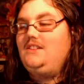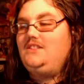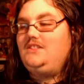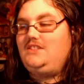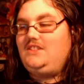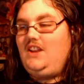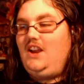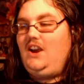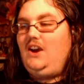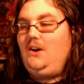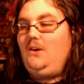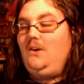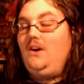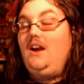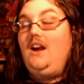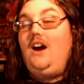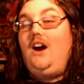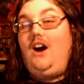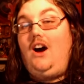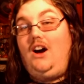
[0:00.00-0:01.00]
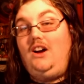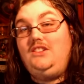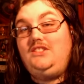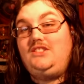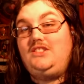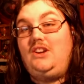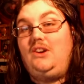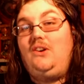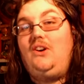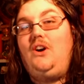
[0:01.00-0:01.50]
So
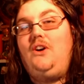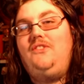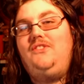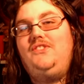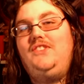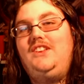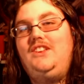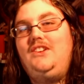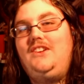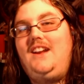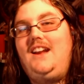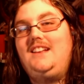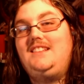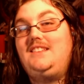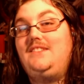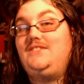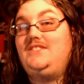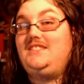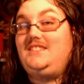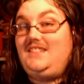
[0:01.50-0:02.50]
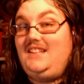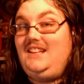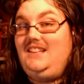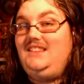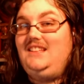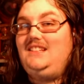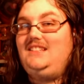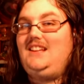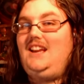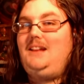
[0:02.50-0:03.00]
also, hopefully you guys have
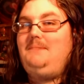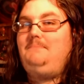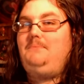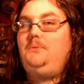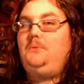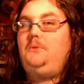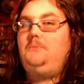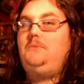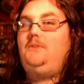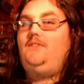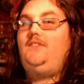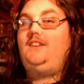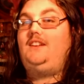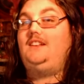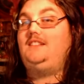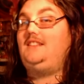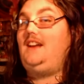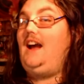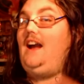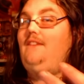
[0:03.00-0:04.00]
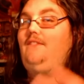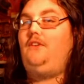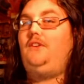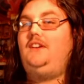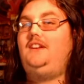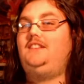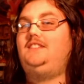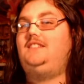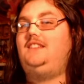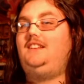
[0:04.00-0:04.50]
seen the Deadpool movie, because I've
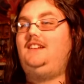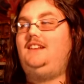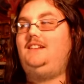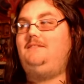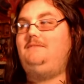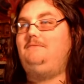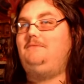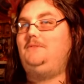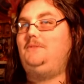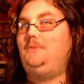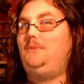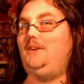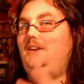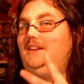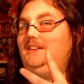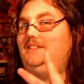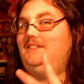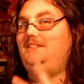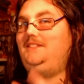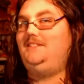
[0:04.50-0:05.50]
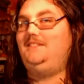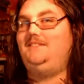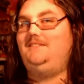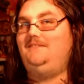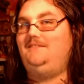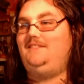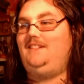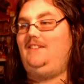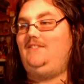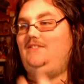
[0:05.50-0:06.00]
already seen it twice.
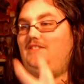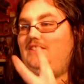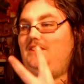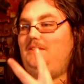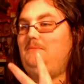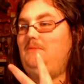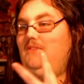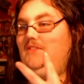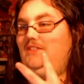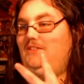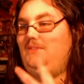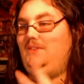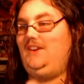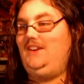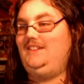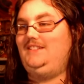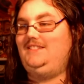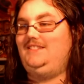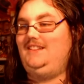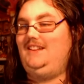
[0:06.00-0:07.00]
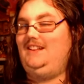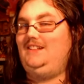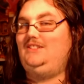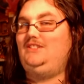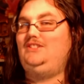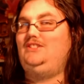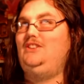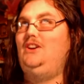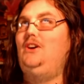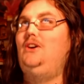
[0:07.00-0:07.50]
I've seen the movie twice.
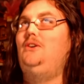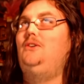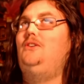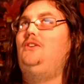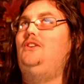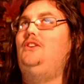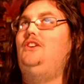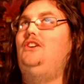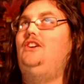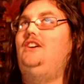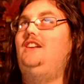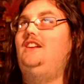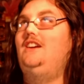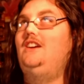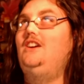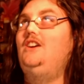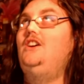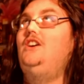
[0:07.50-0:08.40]
It's so good.